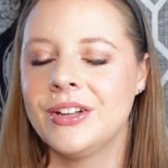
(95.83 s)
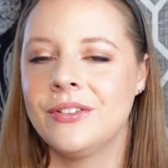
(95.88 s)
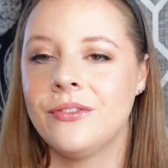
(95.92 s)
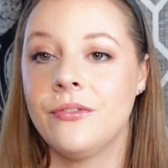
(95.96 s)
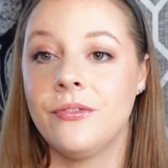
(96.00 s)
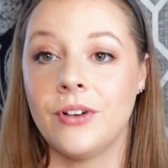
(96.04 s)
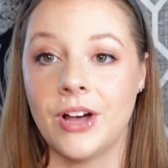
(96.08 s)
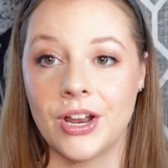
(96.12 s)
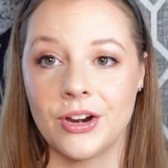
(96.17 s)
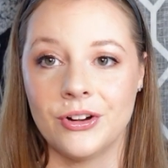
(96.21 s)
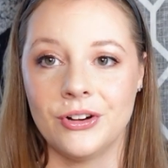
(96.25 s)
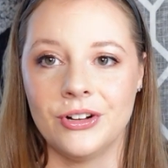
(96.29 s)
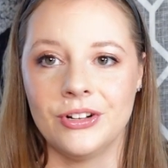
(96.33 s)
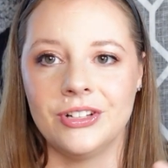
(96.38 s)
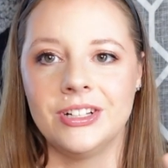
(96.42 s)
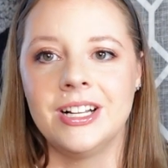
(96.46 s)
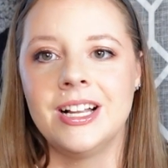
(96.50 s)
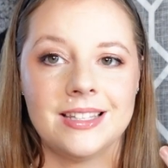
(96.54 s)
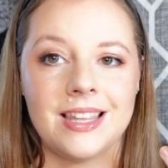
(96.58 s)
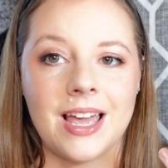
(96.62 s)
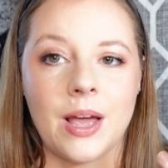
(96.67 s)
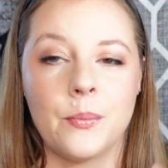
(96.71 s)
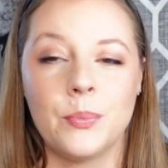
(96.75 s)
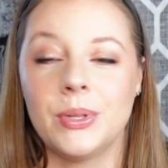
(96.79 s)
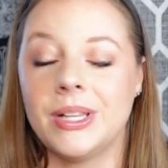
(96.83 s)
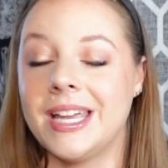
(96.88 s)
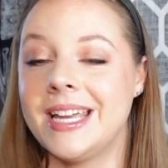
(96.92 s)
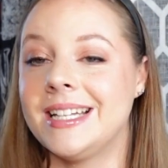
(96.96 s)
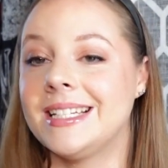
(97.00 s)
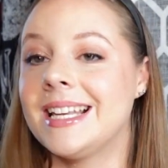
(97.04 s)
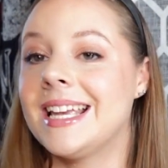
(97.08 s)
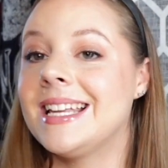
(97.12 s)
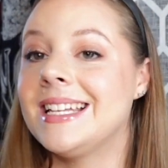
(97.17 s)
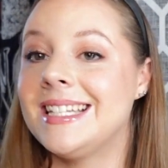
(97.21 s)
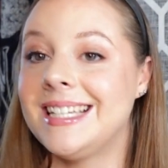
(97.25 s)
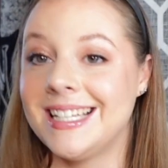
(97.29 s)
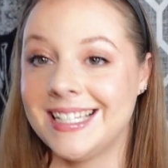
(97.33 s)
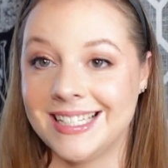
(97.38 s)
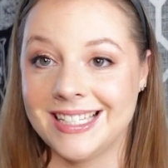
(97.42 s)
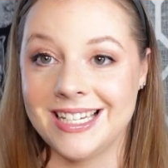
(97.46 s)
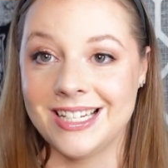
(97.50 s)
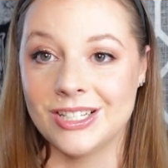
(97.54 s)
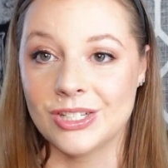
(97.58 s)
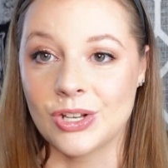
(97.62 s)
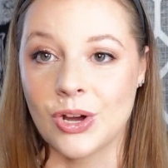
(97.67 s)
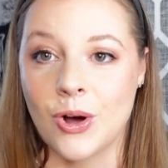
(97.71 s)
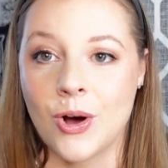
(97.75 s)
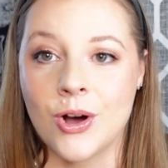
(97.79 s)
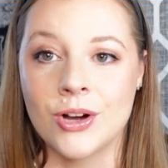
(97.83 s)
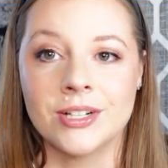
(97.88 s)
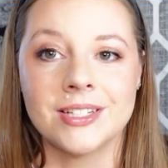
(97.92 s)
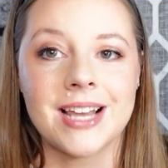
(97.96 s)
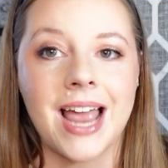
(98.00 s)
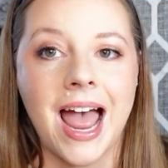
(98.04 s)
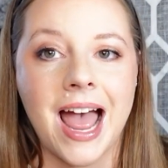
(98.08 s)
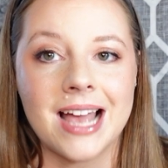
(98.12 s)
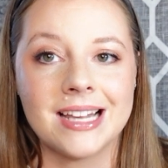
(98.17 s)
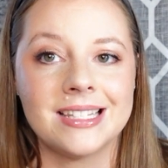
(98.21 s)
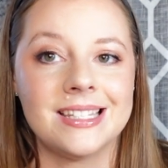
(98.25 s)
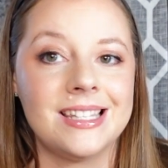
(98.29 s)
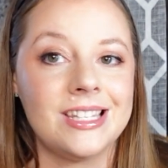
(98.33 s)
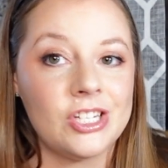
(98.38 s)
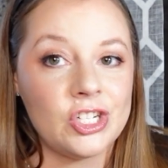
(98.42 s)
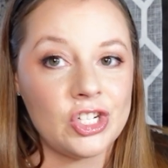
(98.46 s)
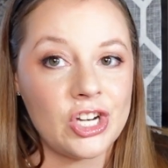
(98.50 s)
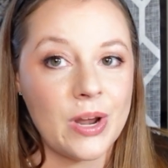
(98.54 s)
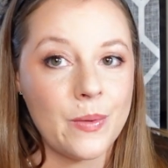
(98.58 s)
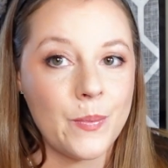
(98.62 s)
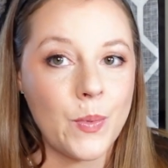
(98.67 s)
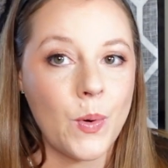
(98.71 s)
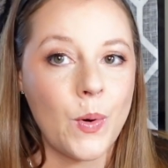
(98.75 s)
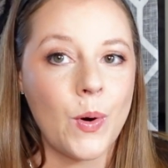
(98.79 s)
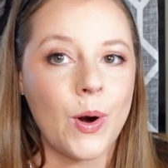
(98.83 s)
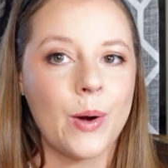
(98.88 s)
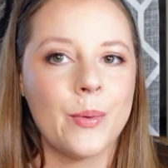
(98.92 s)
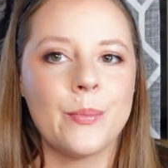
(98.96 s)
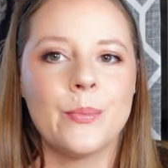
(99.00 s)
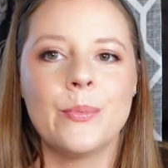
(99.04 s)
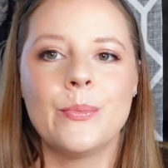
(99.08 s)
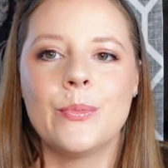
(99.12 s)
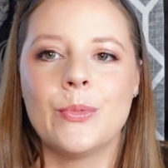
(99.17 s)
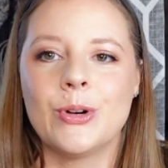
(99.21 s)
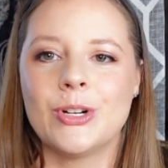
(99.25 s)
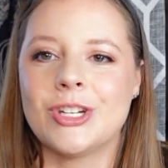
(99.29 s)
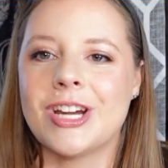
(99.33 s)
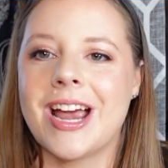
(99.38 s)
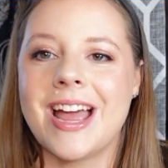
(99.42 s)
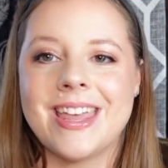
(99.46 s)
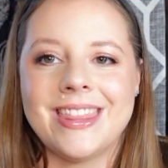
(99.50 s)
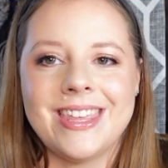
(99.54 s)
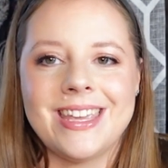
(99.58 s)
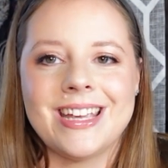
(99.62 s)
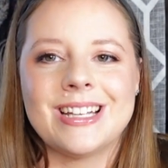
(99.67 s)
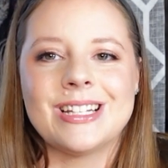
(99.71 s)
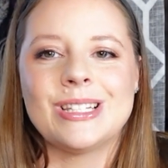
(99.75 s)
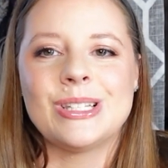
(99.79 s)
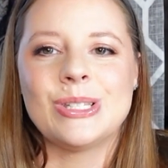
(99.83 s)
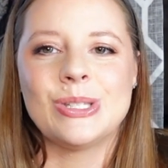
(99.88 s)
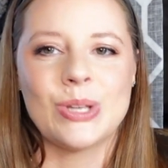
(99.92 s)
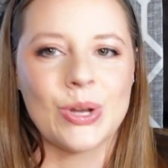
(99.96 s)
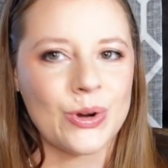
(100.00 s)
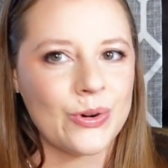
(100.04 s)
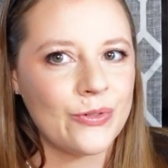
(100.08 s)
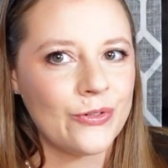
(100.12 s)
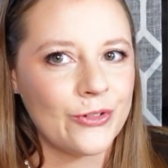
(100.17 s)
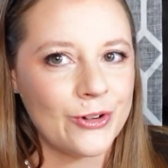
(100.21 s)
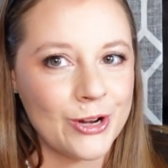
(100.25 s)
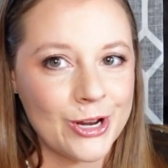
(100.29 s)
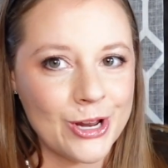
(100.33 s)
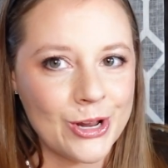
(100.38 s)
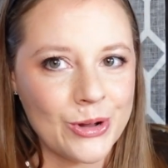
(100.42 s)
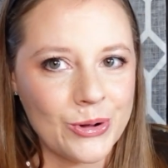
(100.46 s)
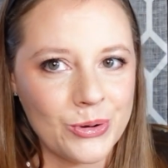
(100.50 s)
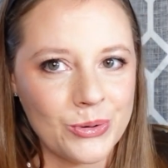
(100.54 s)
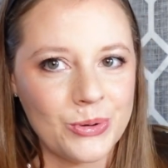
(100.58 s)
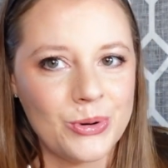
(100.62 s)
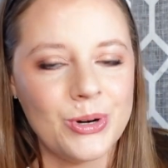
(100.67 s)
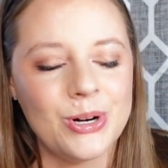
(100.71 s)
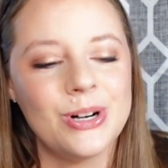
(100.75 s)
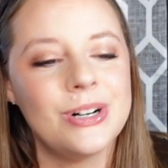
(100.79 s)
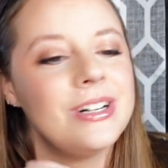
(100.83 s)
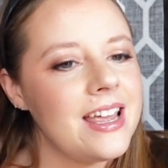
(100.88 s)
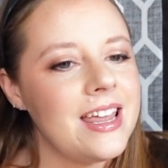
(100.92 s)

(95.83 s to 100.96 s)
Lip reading: funnel that plays Disney songs as the ship horn, which I think is so freaking cool.